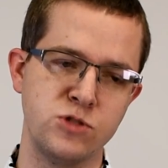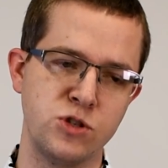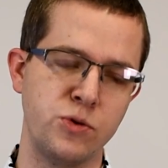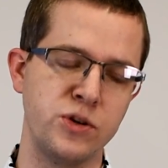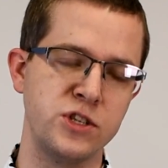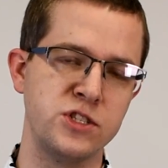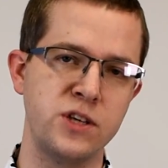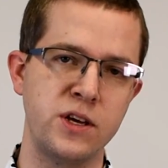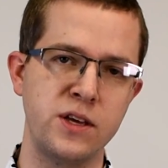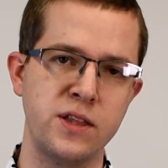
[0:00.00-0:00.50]
So
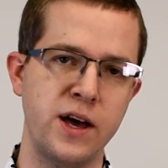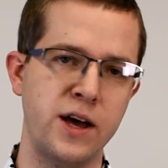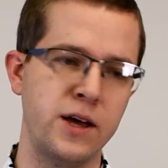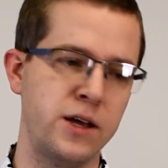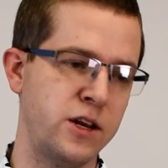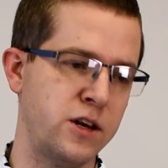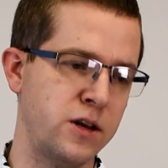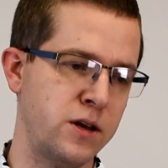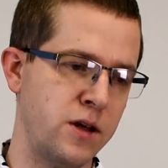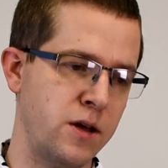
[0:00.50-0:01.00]
we see
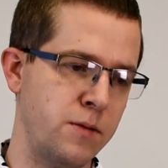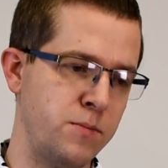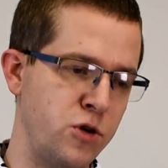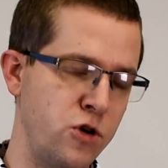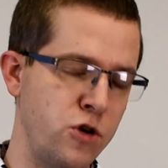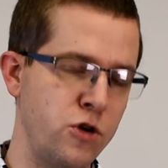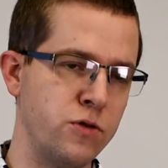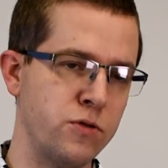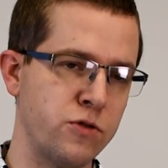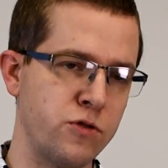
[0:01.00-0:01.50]
that in
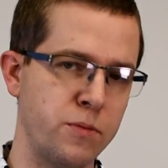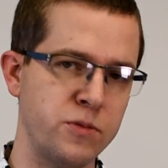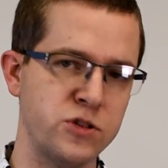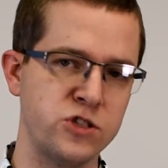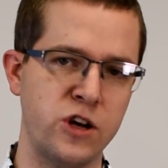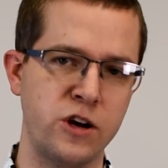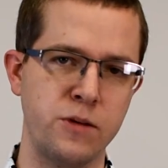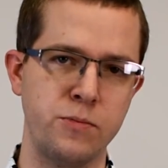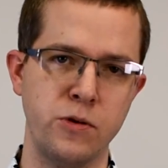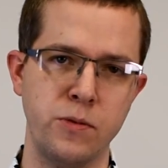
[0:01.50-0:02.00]
immune
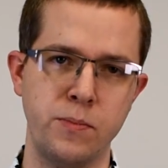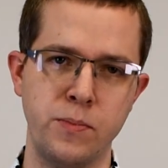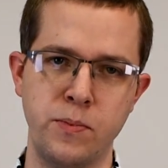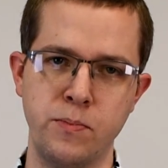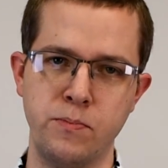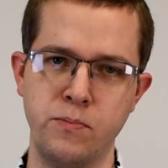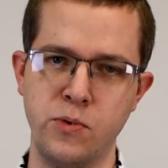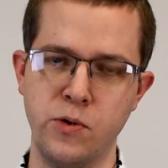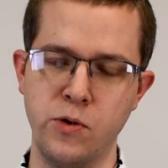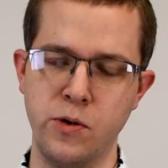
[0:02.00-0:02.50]

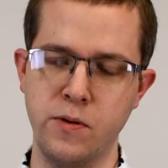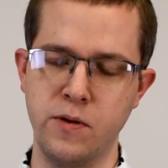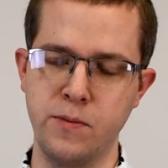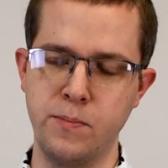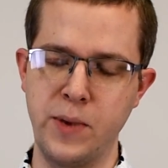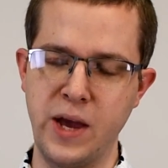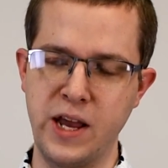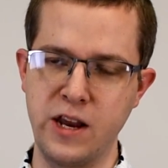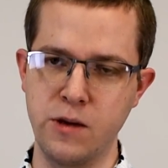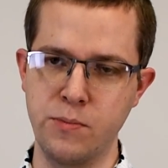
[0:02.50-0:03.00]

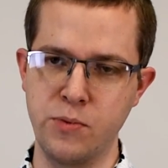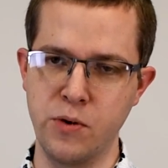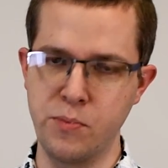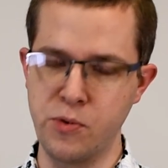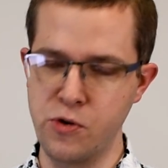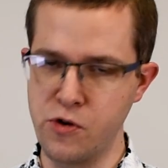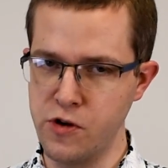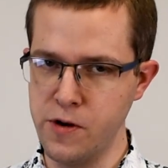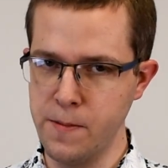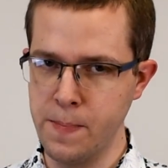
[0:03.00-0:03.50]
thrombocytopenia
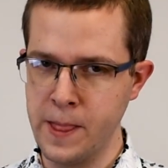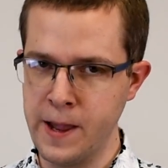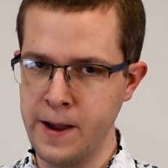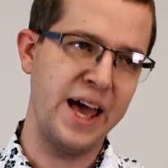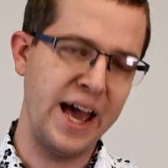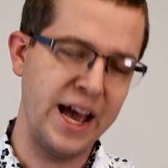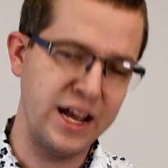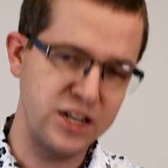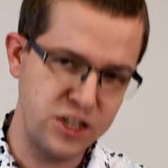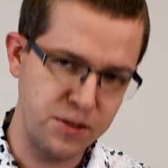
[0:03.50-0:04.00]
purpura,
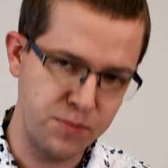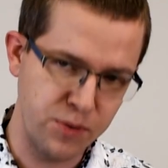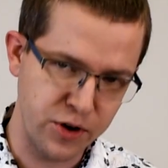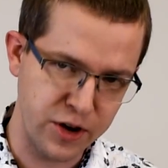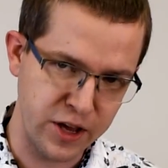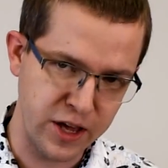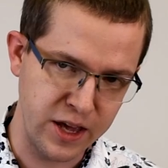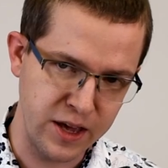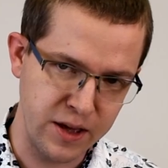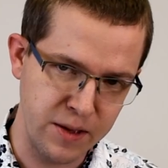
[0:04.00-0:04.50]

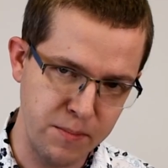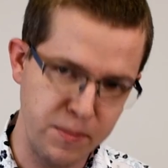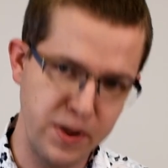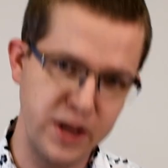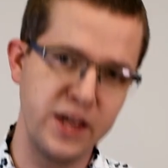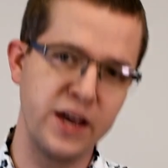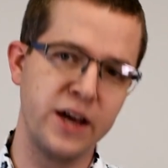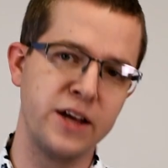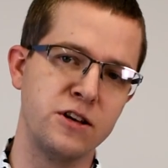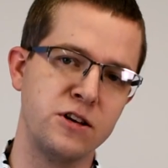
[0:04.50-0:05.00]

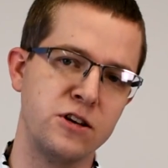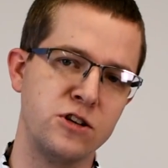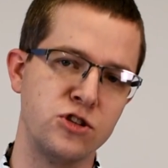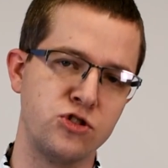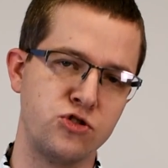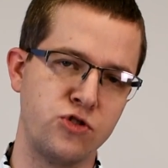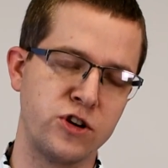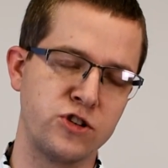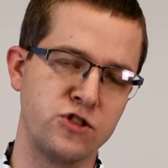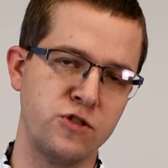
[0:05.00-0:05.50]
antibody-mediated
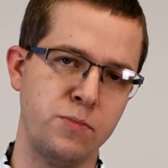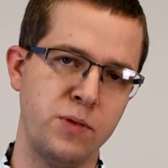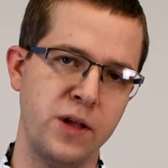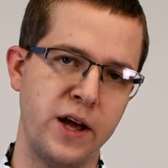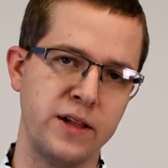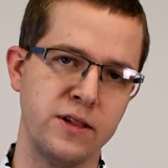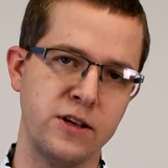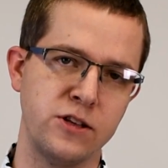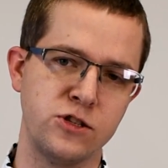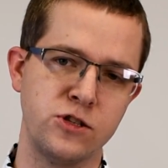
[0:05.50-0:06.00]
destruction of
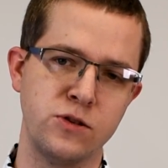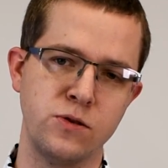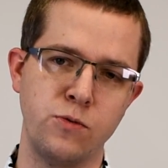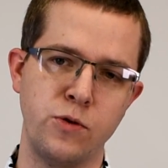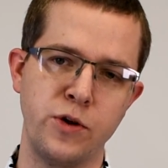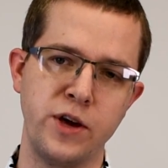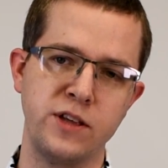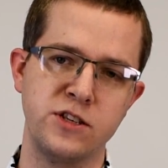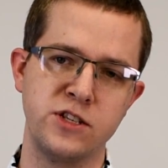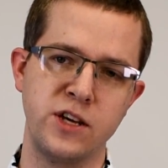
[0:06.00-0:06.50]
platelets,
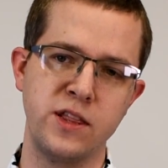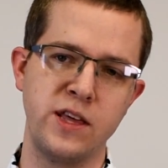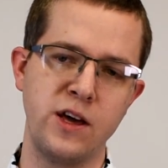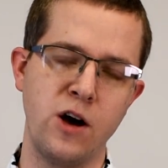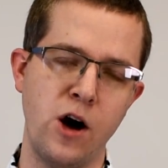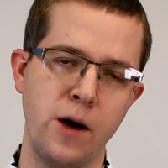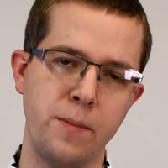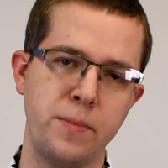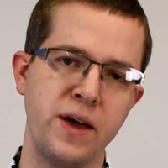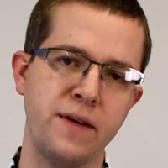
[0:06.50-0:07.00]
where you see the
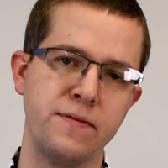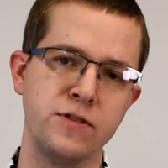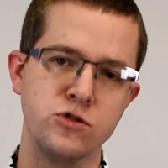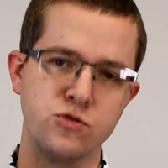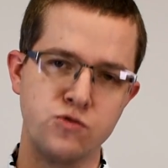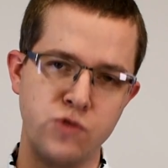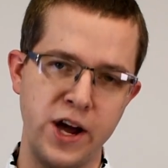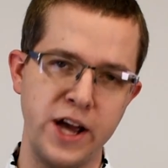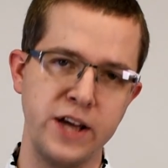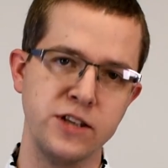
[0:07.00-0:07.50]
IPF
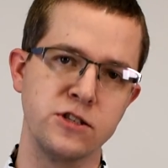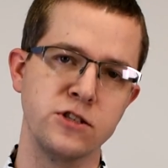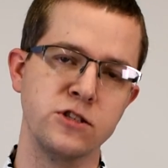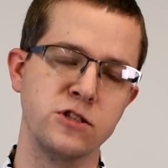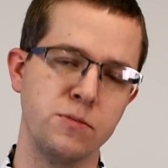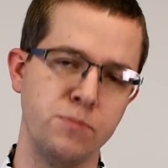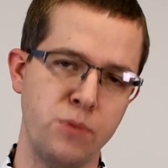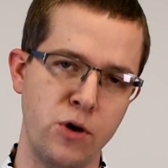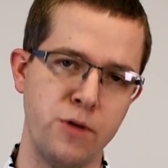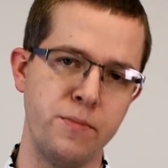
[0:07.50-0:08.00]
is raised
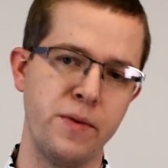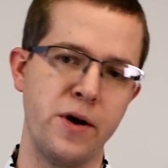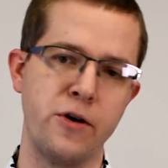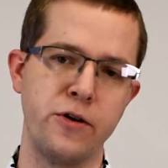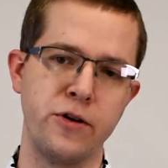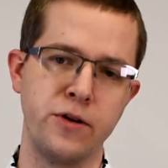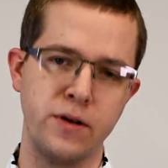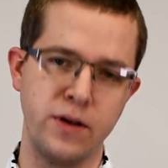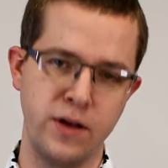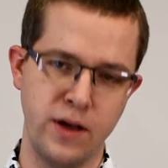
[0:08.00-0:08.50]
because the bone
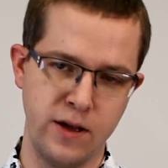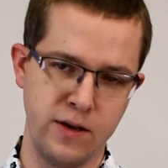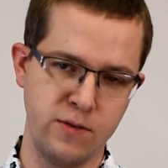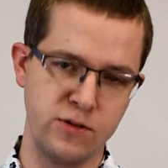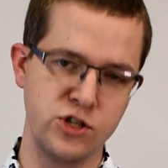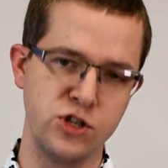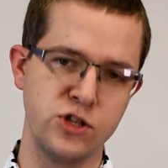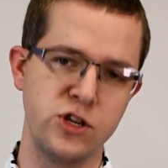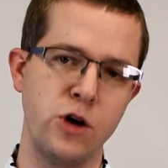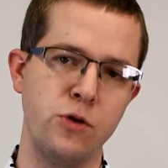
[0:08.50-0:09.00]
marrow,
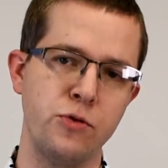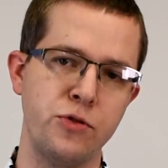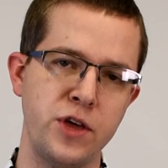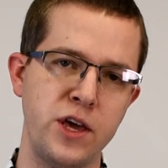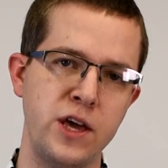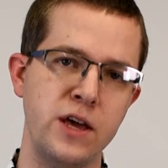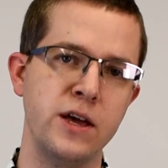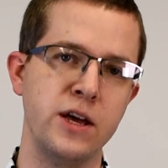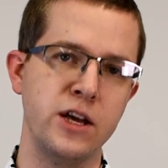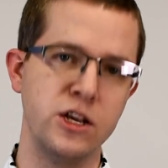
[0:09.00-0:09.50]
which is
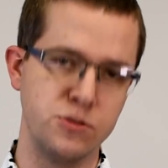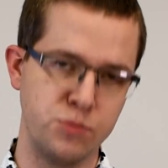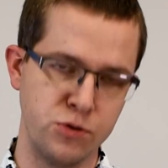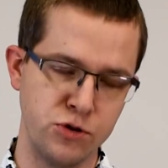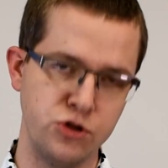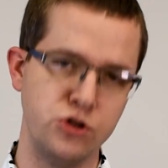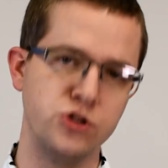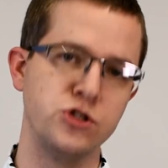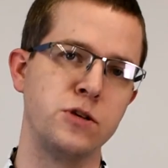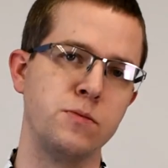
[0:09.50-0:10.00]
healthy, is
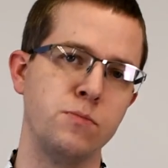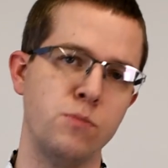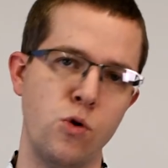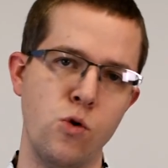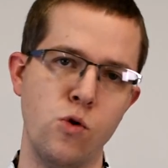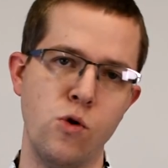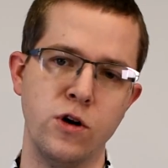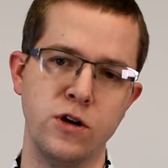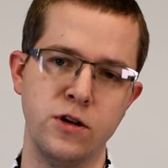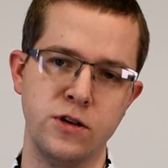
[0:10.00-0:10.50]
producing
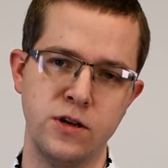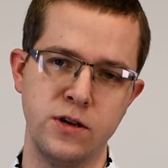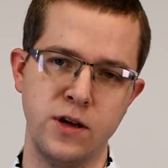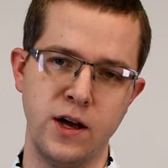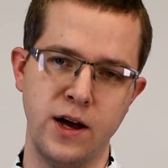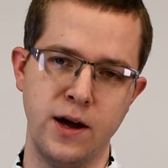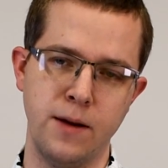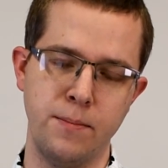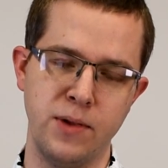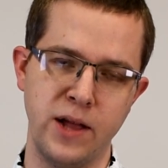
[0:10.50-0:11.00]
more
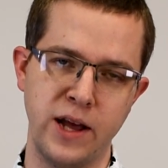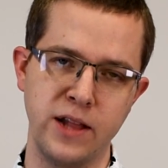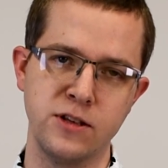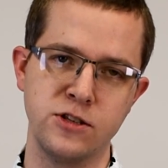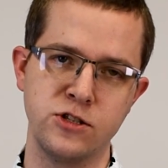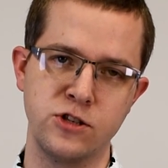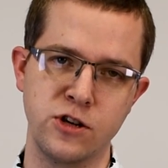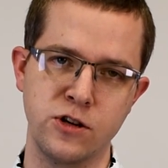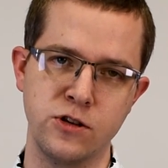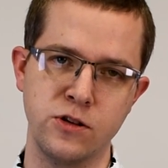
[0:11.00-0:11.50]

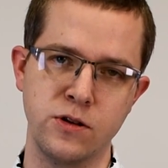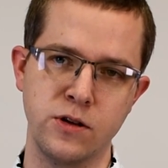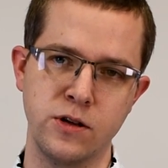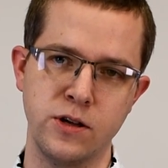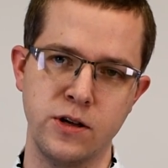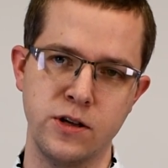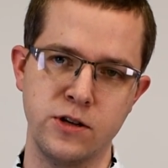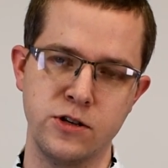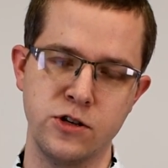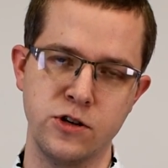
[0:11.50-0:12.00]
platelets
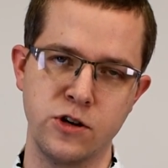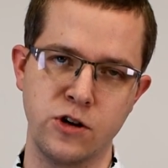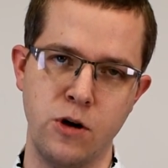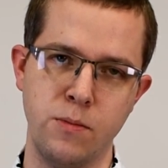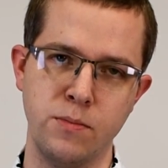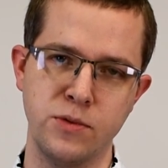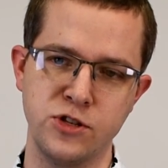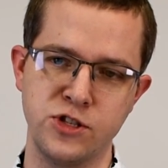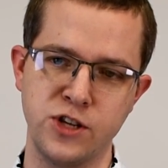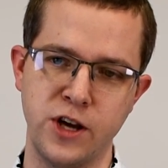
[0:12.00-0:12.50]
to
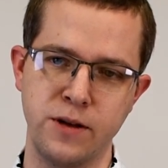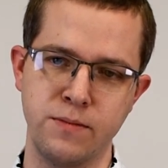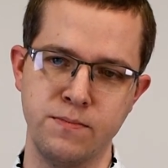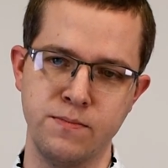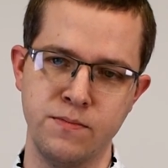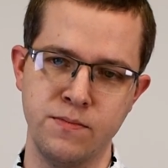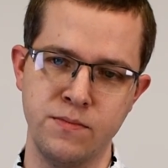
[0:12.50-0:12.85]
compensate.